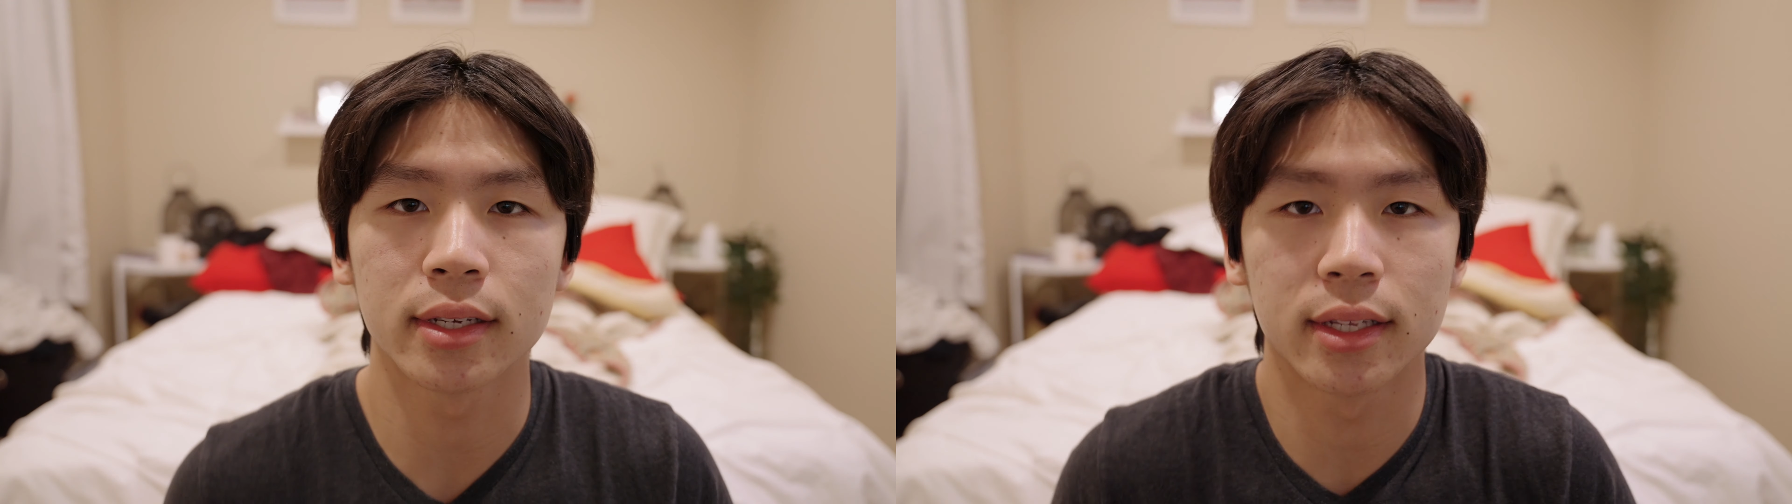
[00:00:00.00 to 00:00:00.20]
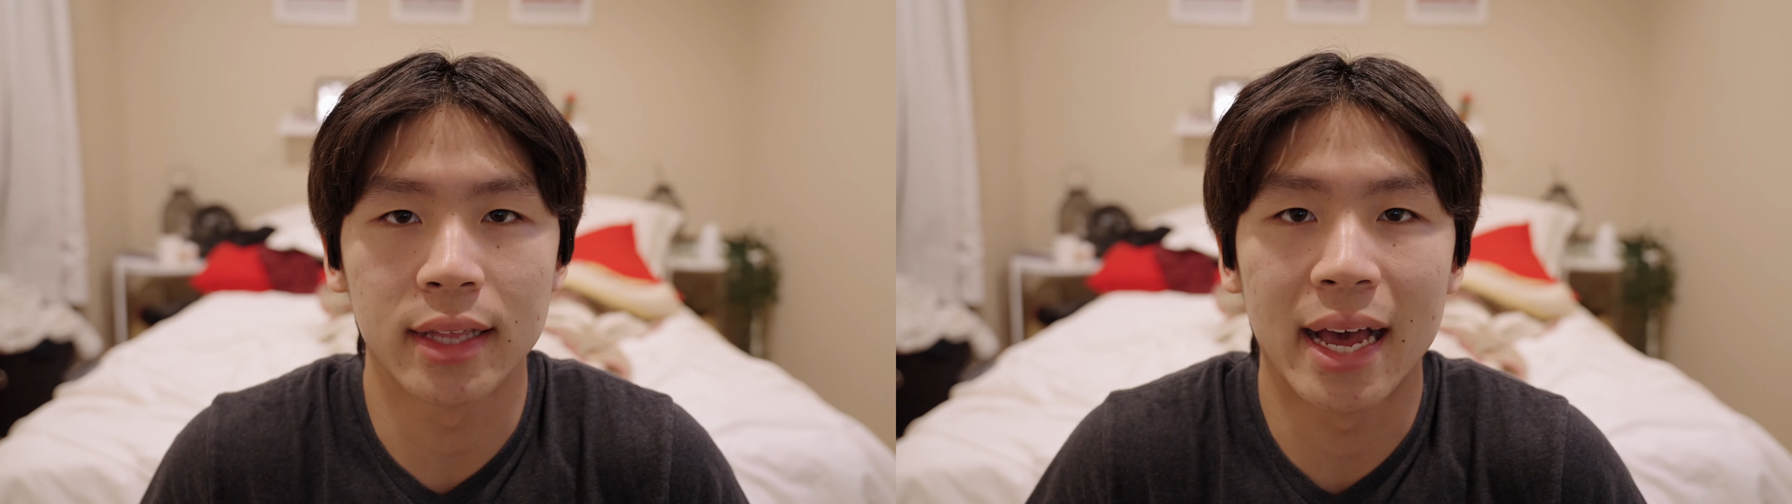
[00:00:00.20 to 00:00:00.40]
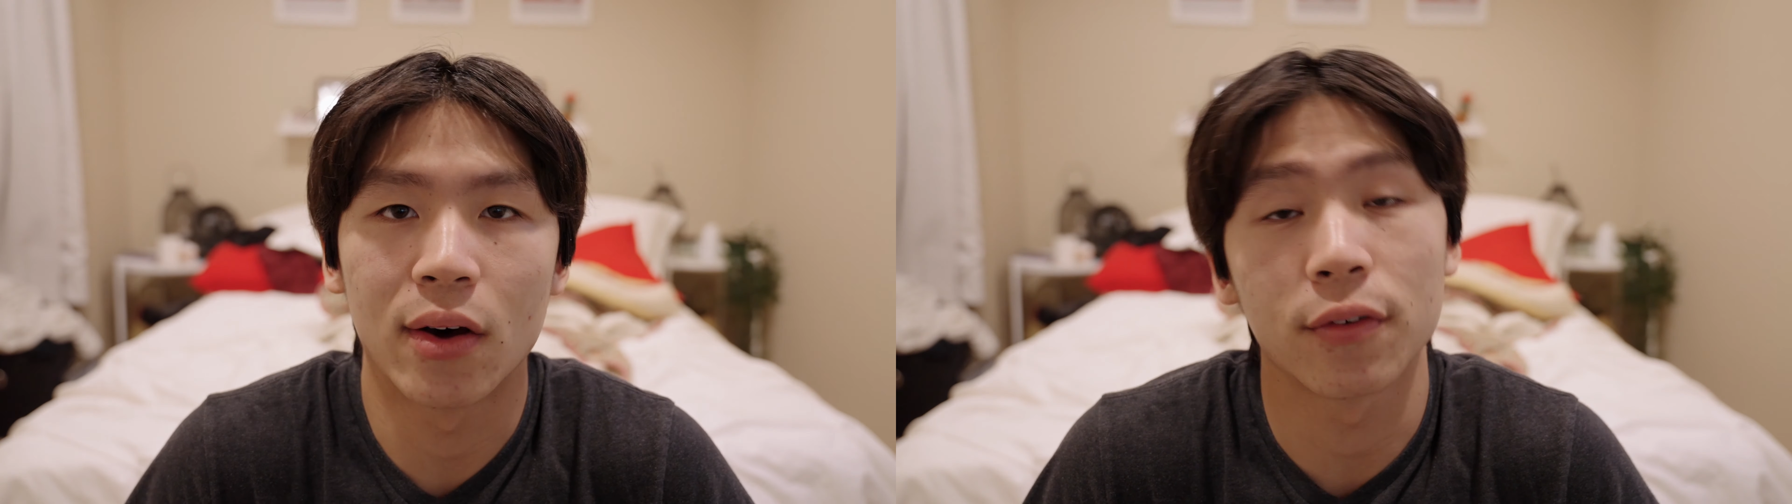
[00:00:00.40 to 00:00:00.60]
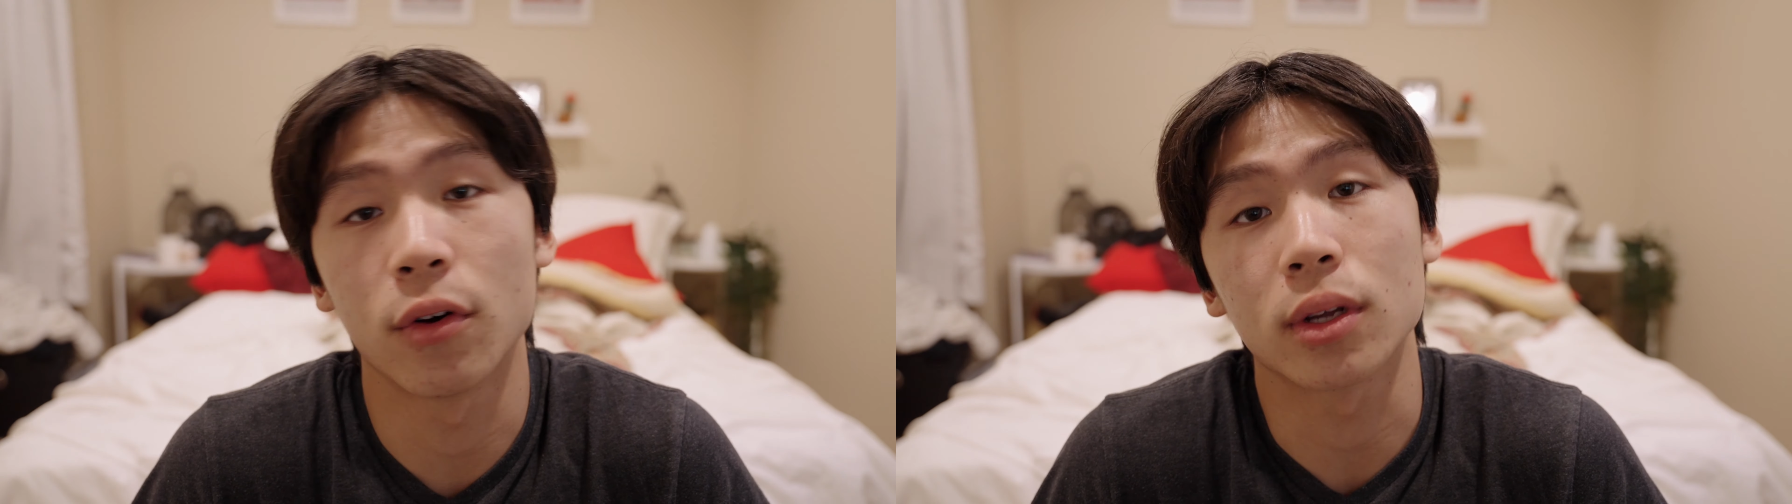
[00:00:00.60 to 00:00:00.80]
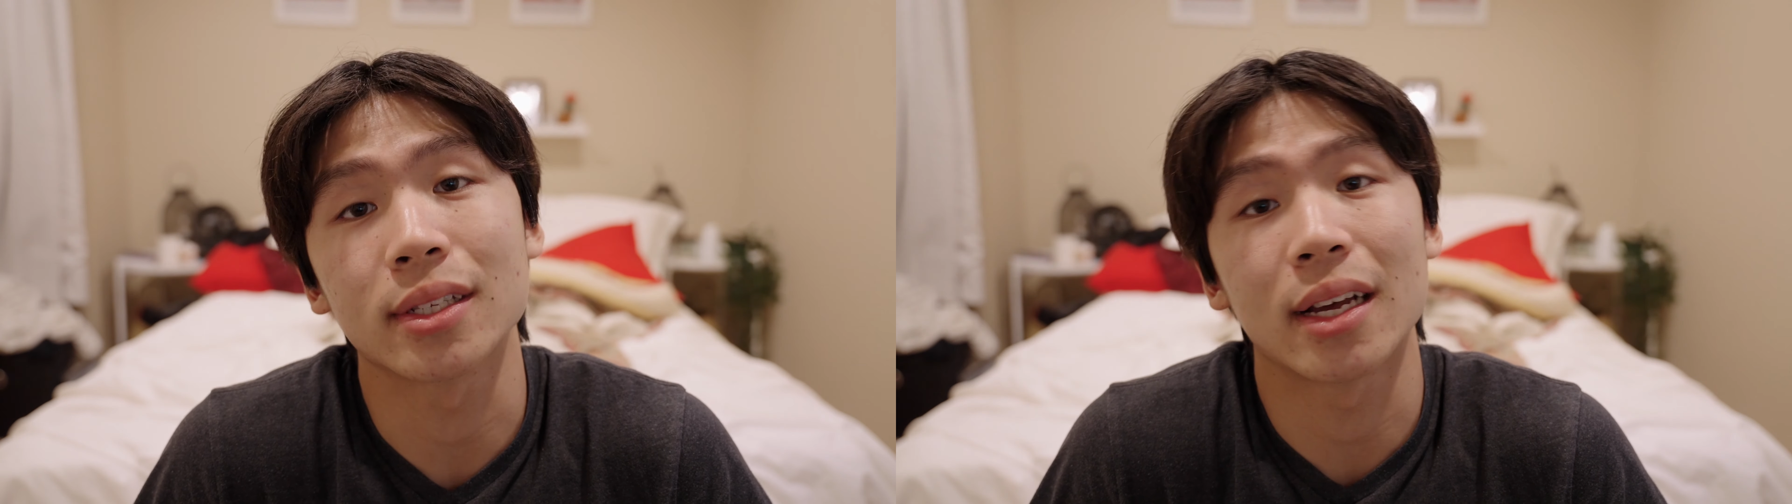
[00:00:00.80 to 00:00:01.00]
in the
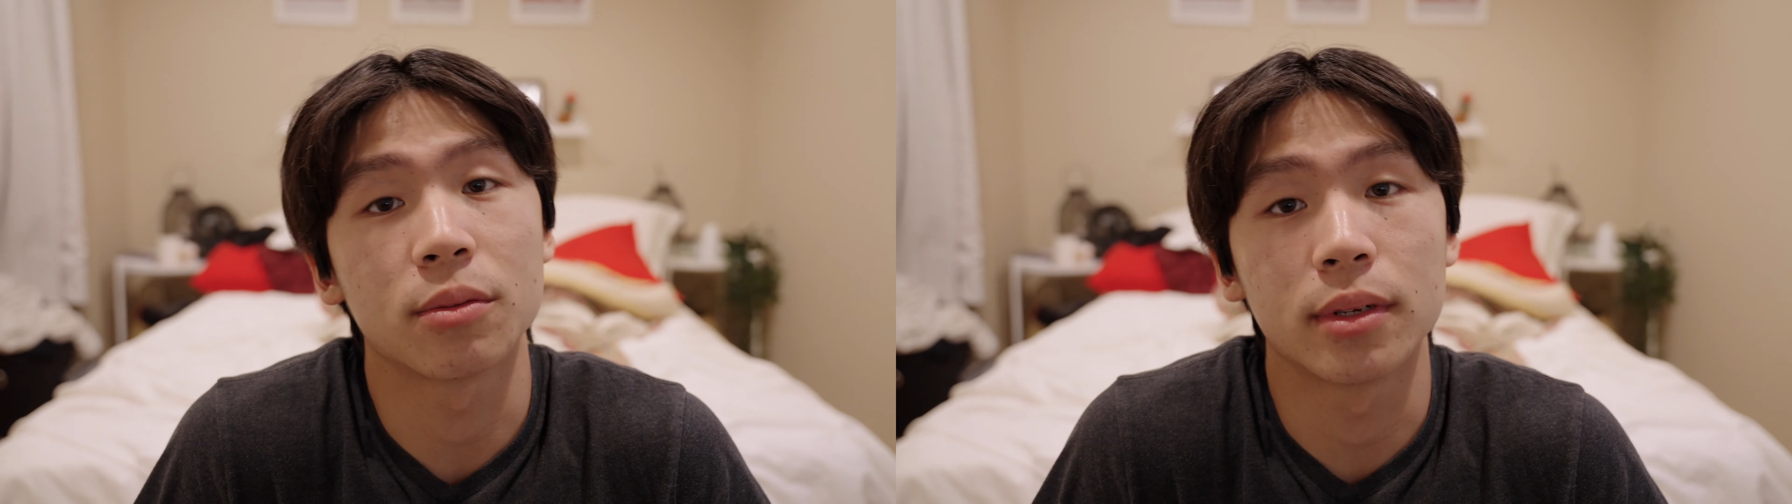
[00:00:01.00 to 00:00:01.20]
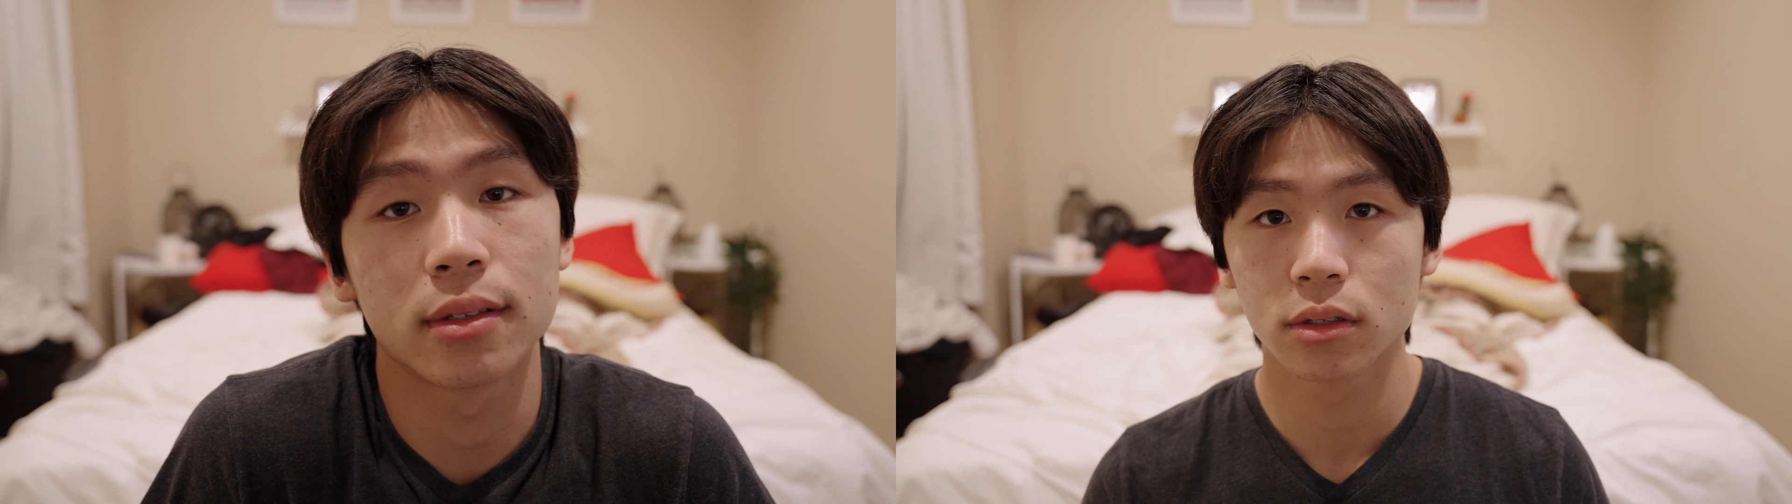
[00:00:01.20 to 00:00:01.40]
autofocus elements.